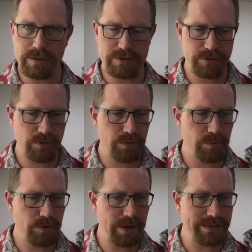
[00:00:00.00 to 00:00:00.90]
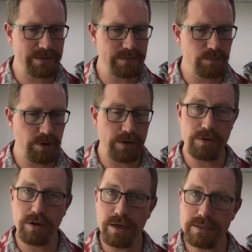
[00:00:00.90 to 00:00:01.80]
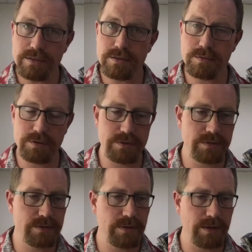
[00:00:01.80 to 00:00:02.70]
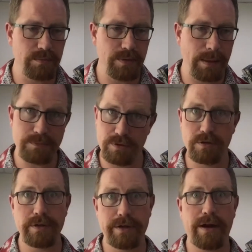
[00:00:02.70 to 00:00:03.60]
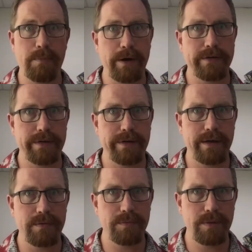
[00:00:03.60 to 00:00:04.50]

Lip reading: So what I utilized was absolutely chiropractic care.